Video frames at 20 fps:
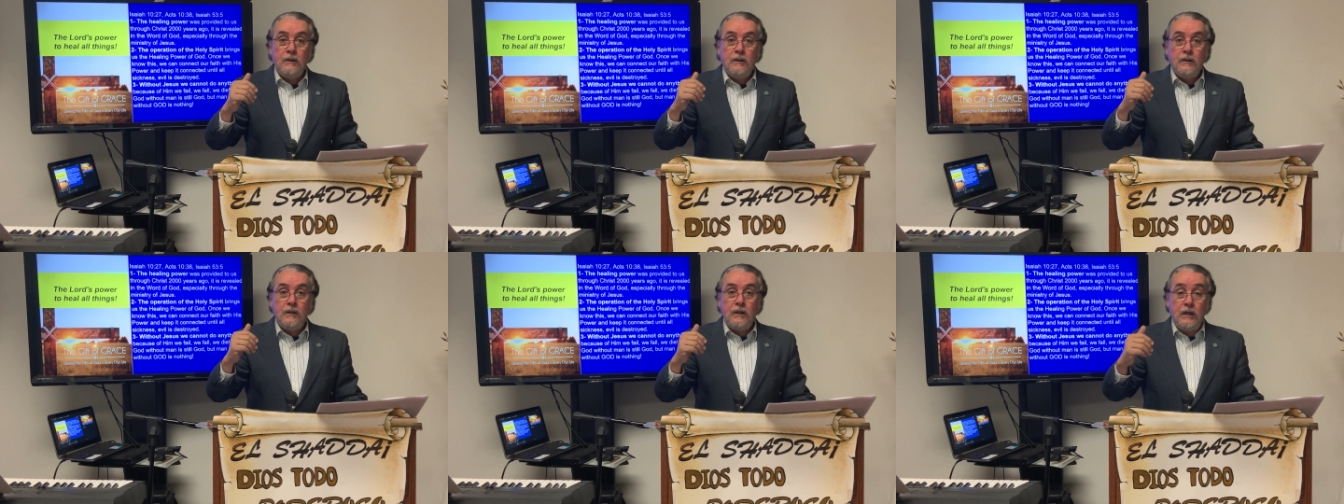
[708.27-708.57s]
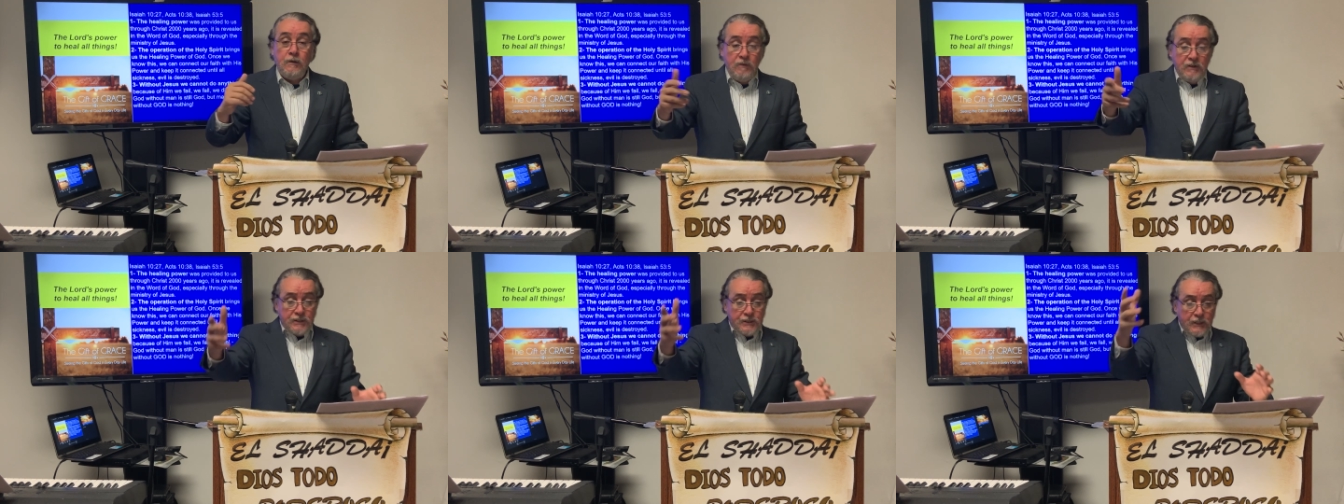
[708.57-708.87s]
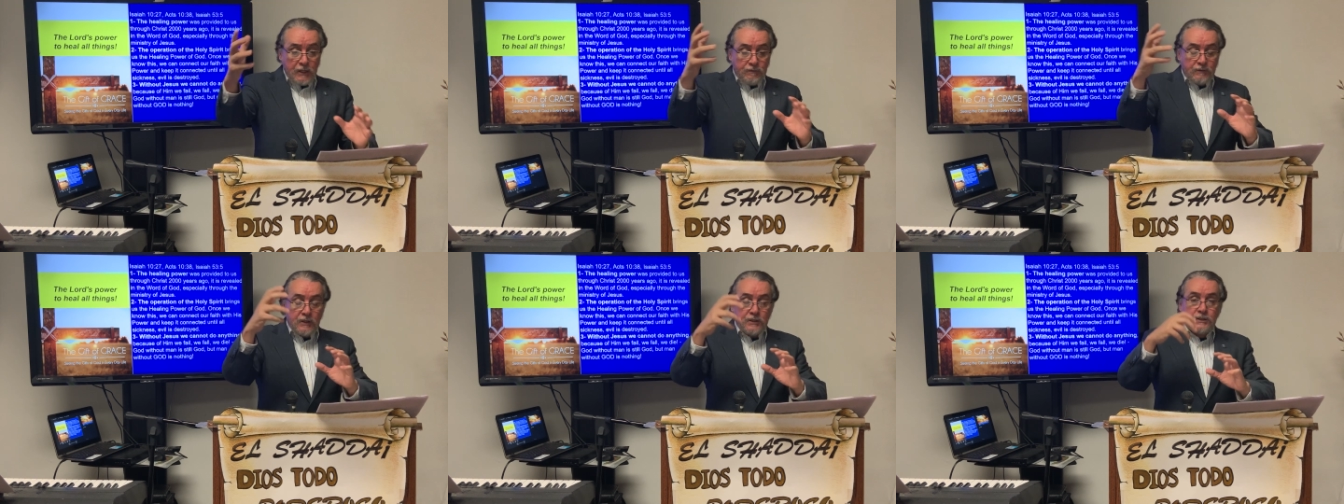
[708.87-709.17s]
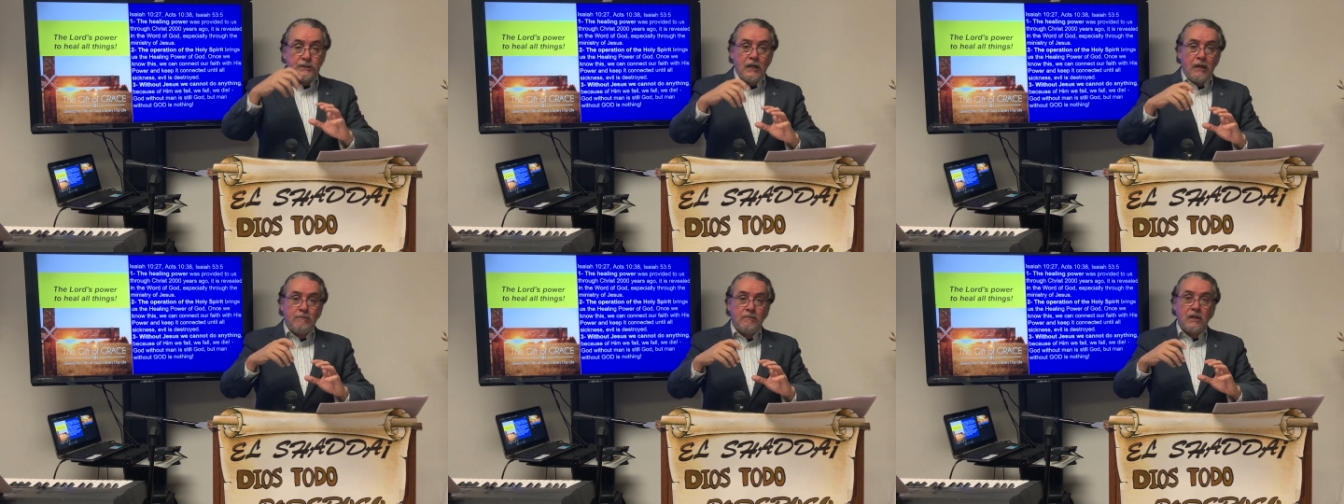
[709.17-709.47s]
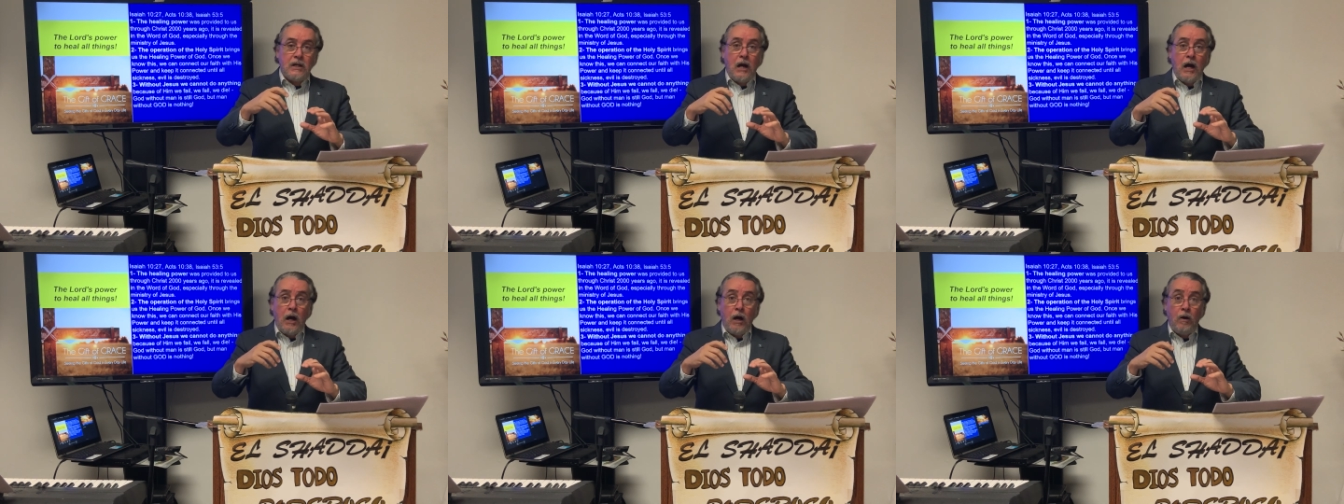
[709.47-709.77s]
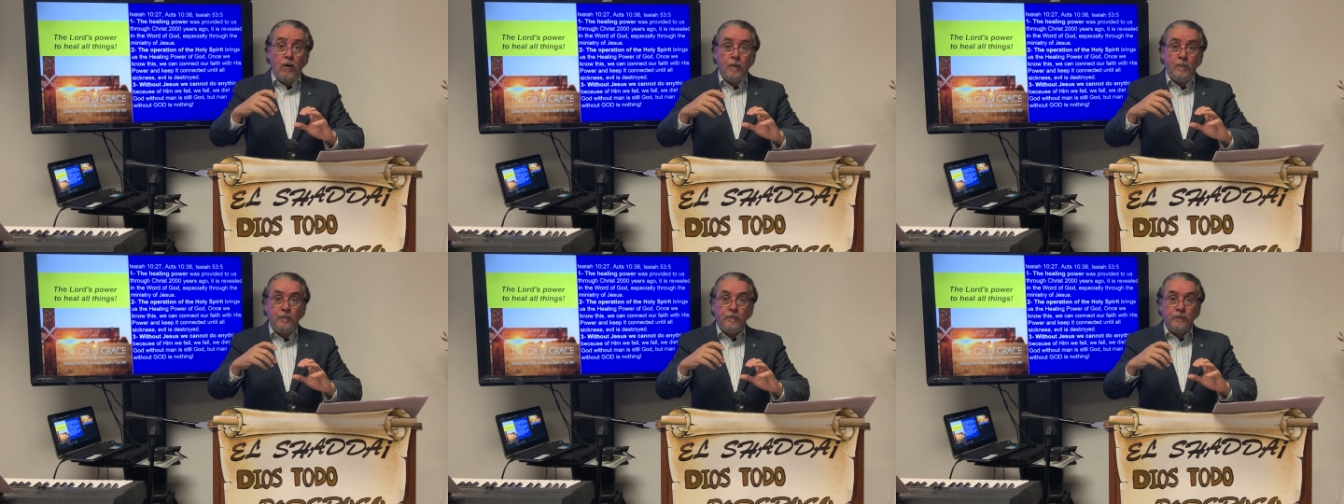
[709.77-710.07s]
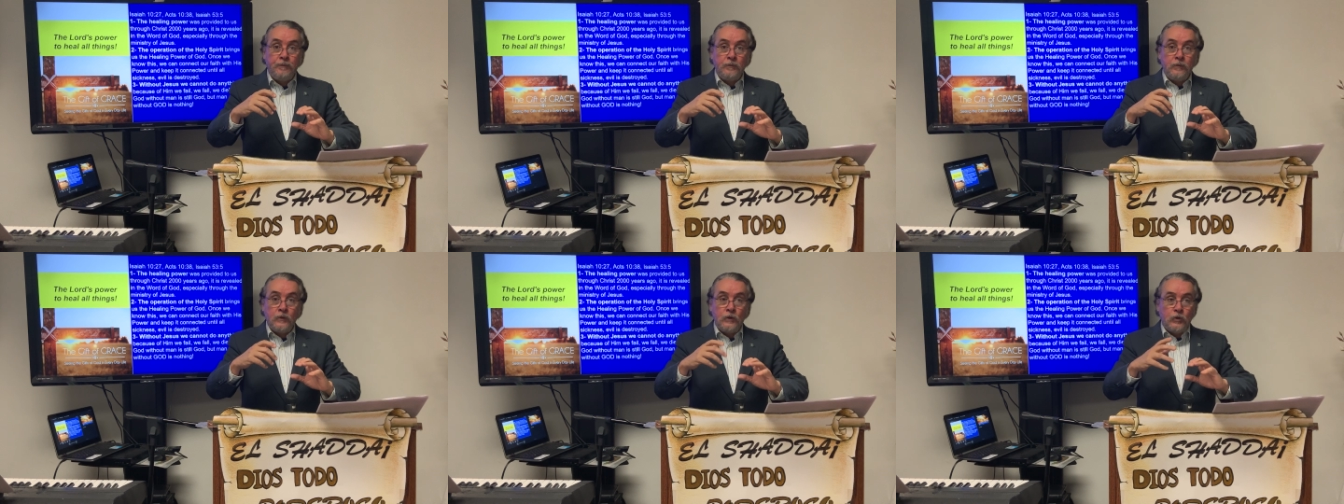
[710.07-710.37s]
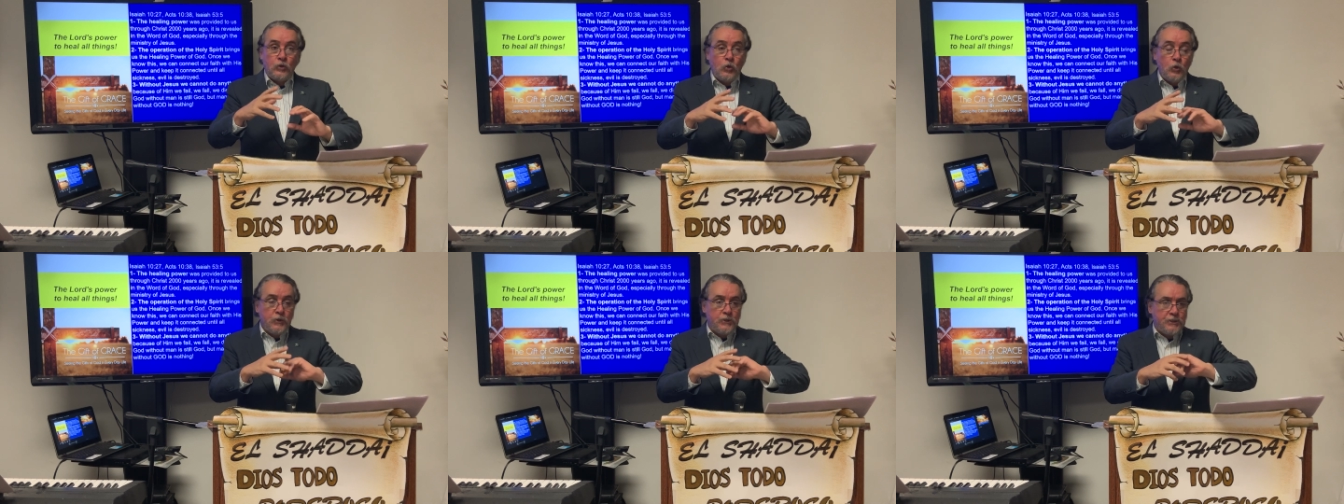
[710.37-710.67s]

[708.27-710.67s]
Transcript: He received the same call to